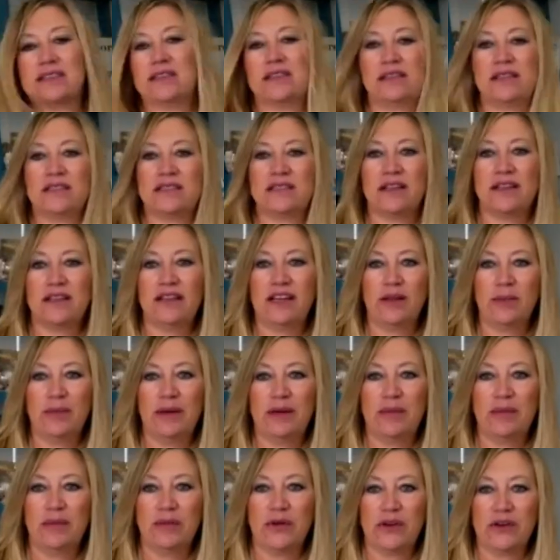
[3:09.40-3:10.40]
and it's a little
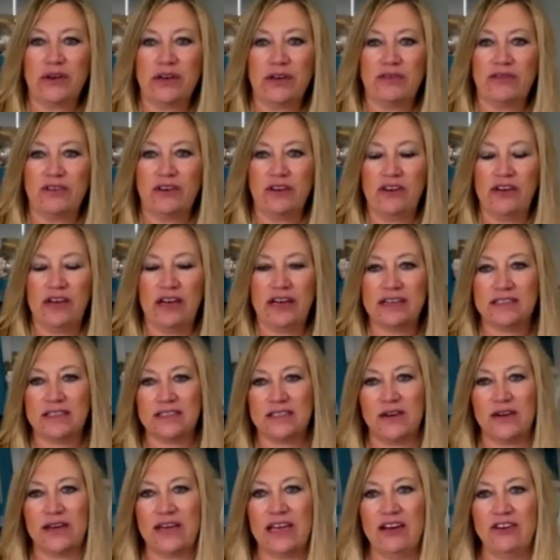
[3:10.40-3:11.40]
bit blurry for you guys,
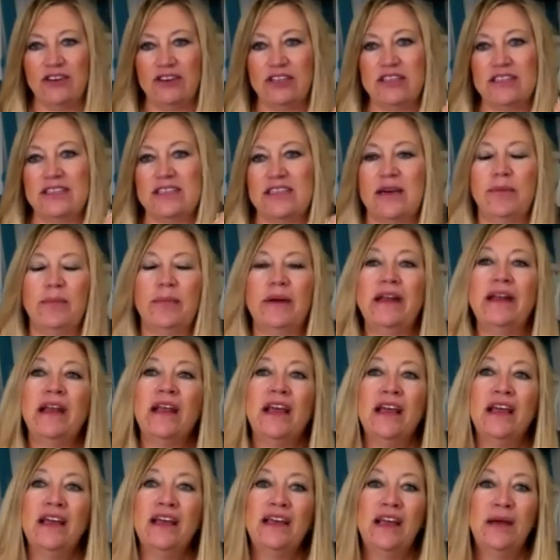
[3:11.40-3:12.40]
so I can't really see it, but
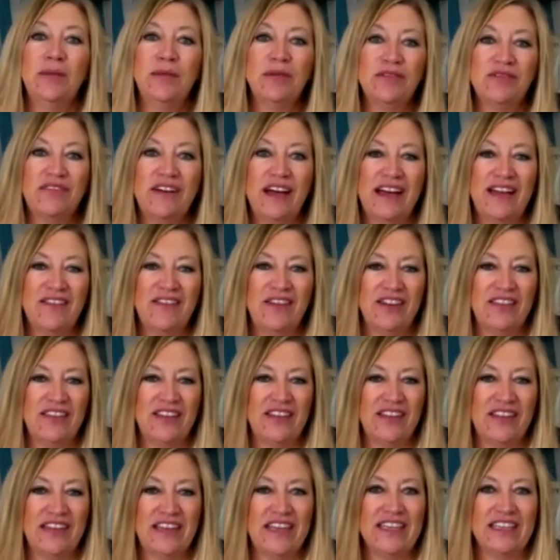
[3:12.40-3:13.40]
number 5 on the
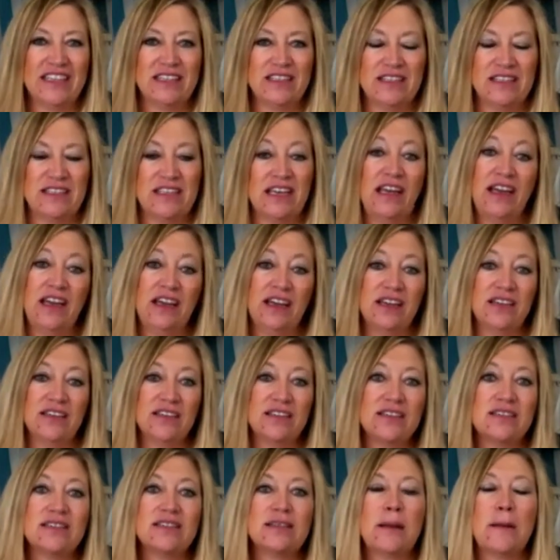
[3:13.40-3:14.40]
list
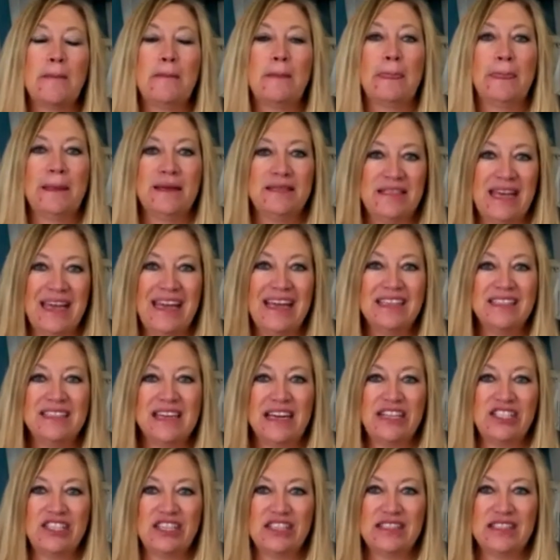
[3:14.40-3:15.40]
is take a
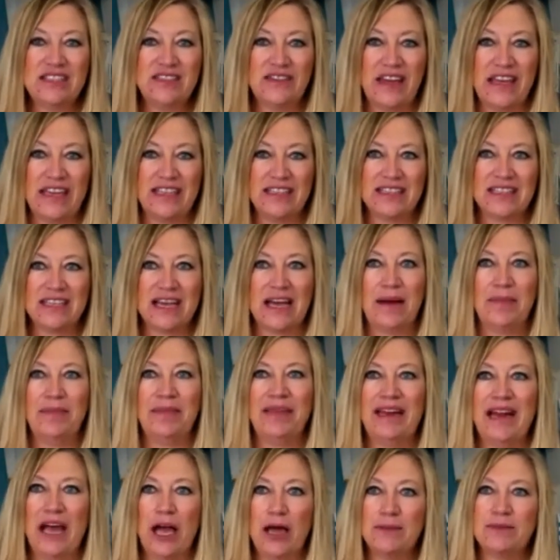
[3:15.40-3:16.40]
digestive enzyme
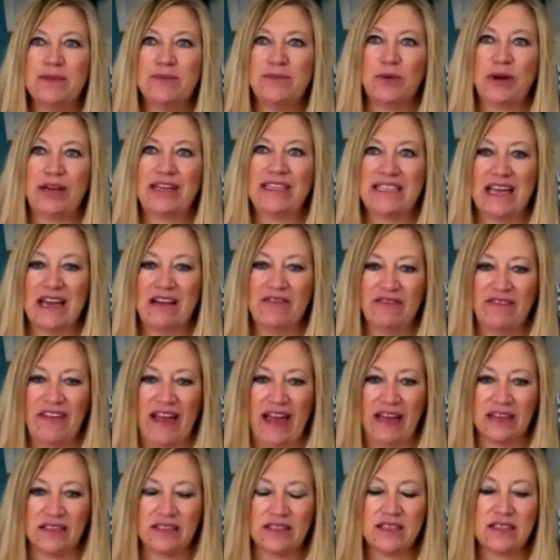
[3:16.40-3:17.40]
that helps break down
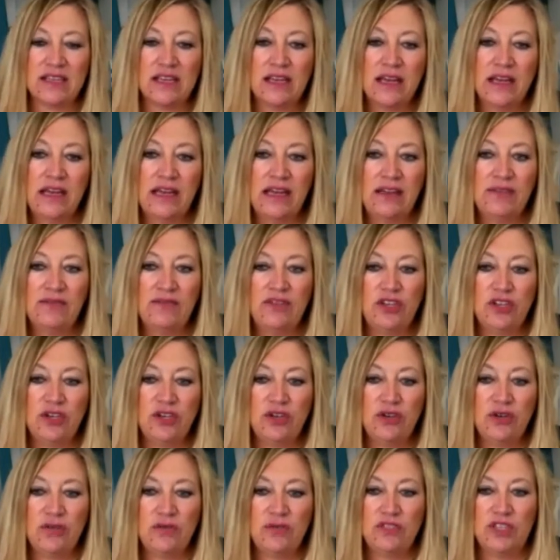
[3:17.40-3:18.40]
fats. If
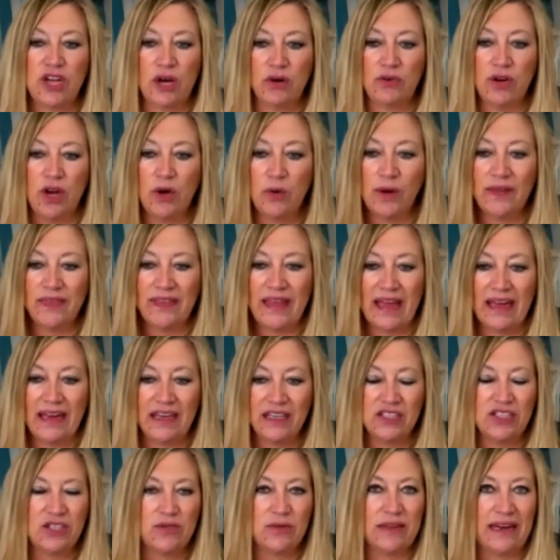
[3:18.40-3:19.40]
you don't know what that
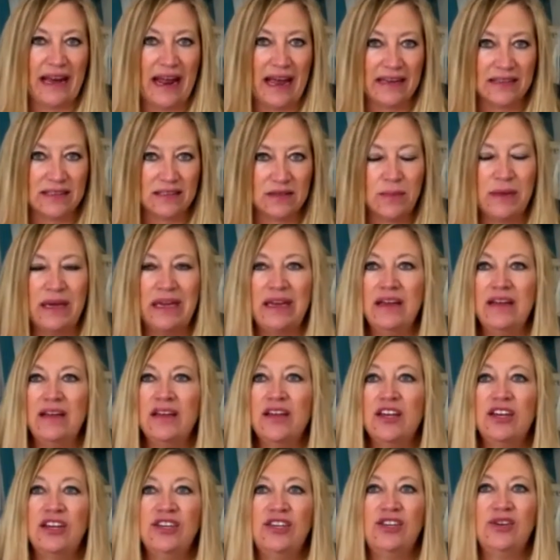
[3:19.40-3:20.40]
is, you can ask
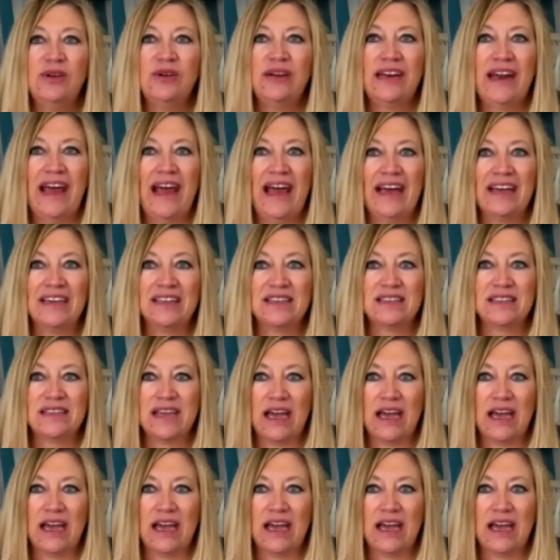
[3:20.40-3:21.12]
me. You can ask